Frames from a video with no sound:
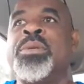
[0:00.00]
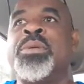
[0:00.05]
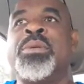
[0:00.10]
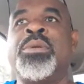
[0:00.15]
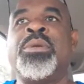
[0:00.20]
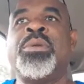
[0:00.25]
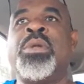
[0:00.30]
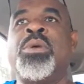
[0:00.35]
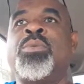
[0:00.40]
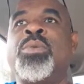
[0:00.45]

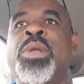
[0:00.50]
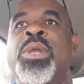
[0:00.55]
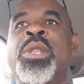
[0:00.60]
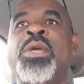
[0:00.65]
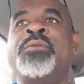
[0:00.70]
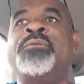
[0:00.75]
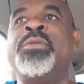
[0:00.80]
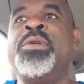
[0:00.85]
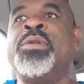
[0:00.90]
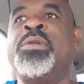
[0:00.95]
you know, we
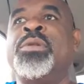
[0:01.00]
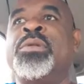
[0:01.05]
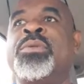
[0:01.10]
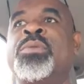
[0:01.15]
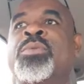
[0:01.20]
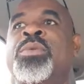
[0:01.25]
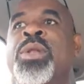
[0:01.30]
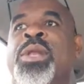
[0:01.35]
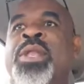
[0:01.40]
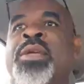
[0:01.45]
live in
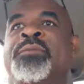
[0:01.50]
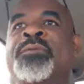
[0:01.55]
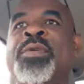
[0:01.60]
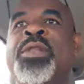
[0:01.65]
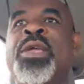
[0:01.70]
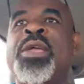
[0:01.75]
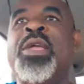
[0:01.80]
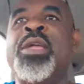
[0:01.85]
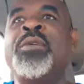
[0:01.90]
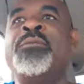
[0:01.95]

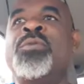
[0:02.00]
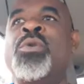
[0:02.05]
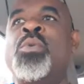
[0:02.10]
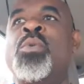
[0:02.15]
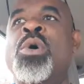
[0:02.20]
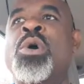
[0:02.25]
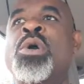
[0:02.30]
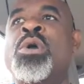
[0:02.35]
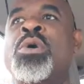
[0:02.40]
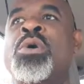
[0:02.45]
an evil
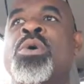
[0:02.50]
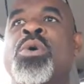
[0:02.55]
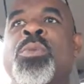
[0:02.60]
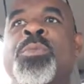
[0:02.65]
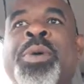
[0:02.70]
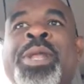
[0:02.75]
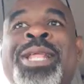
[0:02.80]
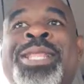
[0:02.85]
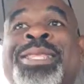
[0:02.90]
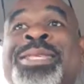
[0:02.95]
world,
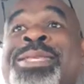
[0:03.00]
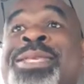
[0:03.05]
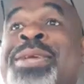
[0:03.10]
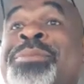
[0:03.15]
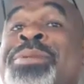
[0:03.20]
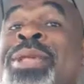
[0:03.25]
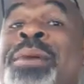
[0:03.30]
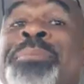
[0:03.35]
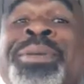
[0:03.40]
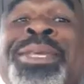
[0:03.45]
but at the same
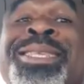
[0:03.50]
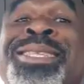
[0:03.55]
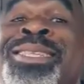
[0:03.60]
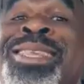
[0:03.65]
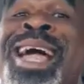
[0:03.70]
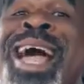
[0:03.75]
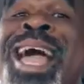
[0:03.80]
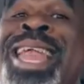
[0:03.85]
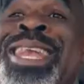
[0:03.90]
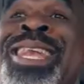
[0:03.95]
time, it's
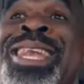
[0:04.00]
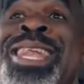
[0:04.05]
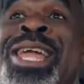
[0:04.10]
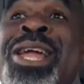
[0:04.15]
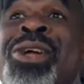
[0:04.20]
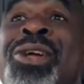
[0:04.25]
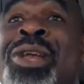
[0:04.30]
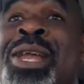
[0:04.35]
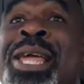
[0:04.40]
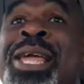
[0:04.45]
not
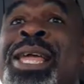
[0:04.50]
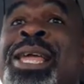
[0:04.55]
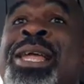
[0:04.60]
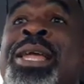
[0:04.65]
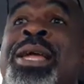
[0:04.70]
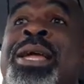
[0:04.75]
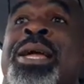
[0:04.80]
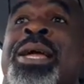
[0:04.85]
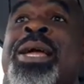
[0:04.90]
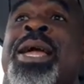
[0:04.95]
nearly
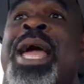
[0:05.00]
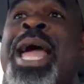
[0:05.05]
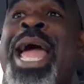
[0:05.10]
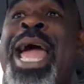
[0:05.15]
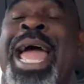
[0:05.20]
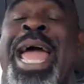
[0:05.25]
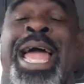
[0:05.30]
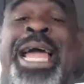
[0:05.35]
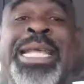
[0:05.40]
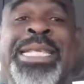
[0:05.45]

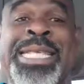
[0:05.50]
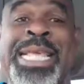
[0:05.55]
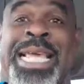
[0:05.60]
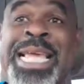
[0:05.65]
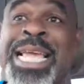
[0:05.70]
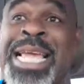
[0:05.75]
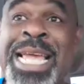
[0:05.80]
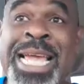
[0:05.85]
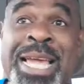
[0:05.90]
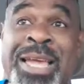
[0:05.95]
as
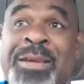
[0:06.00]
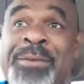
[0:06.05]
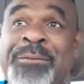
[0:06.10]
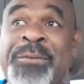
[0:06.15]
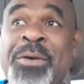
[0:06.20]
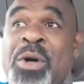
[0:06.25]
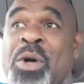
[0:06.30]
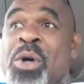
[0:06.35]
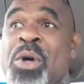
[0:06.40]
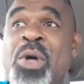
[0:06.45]

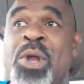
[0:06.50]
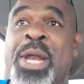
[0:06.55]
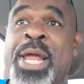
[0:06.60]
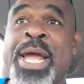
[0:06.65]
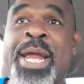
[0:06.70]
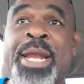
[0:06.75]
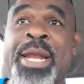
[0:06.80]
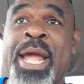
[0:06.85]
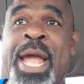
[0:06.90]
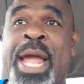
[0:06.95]
evil
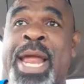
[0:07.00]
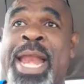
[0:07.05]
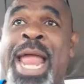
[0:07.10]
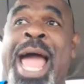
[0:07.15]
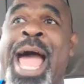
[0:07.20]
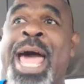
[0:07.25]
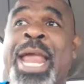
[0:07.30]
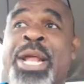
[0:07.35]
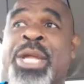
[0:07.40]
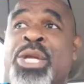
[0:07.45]
and
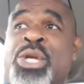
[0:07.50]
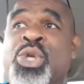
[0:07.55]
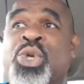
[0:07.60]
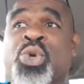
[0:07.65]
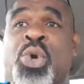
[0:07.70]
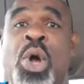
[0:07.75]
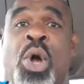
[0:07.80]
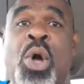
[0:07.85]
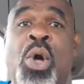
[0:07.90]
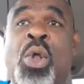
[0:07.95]
out of
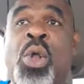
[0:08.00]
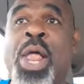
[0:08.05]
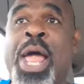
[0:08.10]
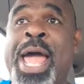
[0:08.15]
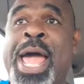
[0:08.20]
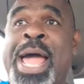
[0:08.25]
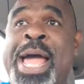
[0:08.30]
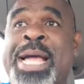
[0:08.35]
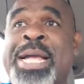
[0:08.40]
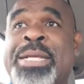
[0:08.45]
control
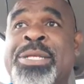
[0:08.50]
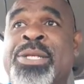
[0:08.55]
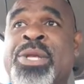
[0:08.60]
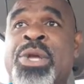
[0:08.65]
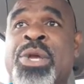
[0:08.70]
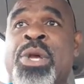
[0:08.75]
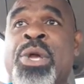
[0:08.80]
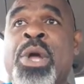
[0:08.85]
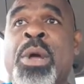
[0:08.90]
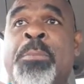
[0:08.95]
as
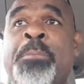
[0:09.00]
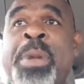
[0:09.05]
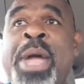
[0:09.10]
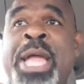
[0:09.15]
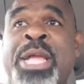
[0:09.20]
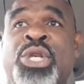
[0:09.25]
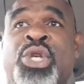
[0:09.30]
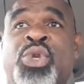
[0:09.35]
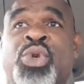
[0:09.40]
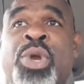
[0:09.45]

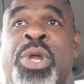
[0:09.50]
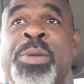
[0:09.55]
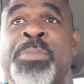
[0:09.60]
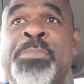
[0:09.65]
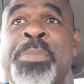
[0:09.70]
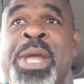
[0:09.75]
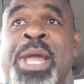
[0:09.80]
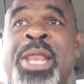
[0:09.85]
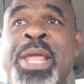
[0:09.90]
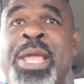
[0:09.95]
mainstream
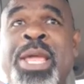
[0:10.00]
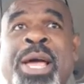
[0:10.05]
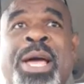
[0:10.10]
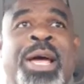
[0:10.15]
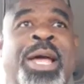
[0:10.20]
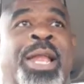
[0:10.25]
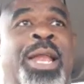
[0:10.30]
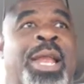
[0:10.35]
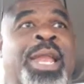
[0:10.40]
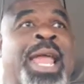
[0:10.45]

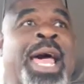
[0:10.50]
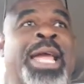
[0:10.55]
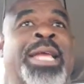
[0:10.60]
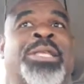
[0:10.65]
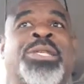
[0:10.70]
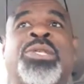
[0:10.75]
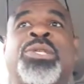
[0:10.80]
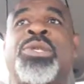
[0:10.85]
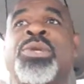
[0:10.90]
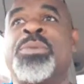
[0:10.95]
media
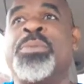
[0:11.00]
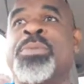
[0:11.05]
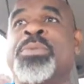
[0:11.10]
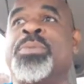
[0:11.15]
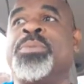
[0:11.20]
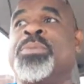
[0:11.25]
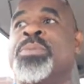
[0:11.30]
likes to